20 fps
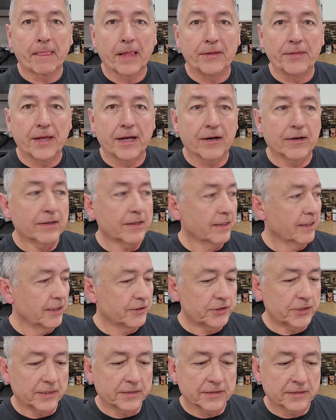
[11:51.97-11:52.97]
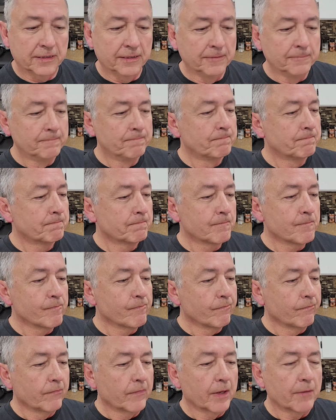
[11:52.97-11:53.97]
They are delicious.
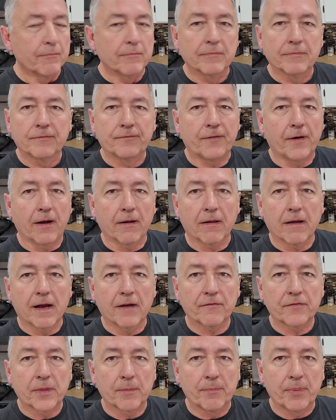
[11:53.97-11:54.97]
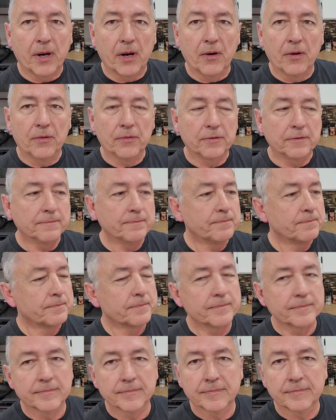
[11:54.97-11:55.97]
Fall off the
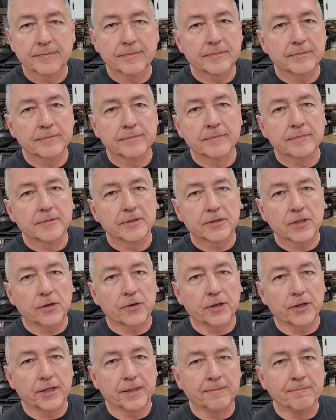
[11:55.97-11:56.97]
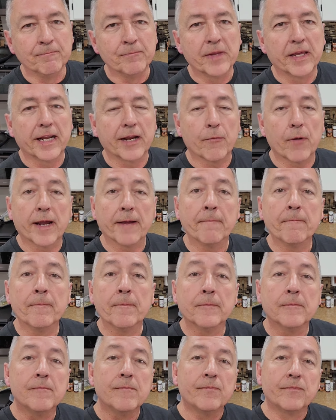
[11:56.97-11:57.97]
bone. So good. Anyway,
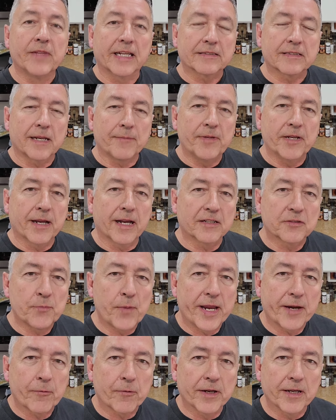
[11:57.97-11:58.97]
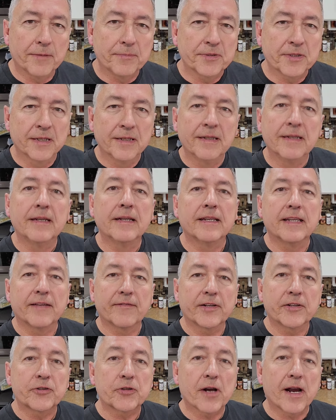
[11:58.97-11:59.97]
next time you guys make ribs,
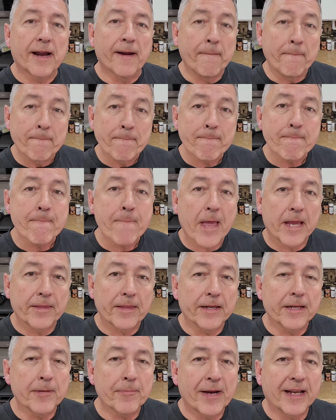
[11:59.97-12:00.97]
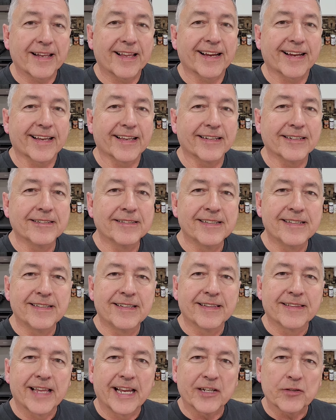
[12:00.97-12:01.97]
give it a try. I think you might like
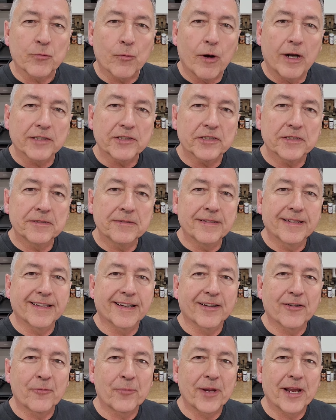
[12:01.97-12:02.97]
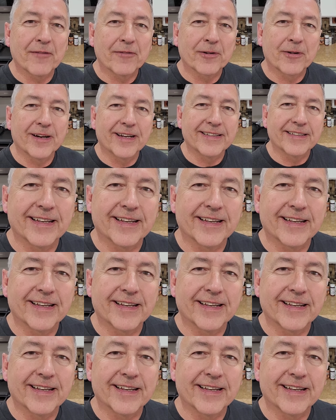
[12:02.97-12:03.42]
it. Thanks for watching, and I hope you have a great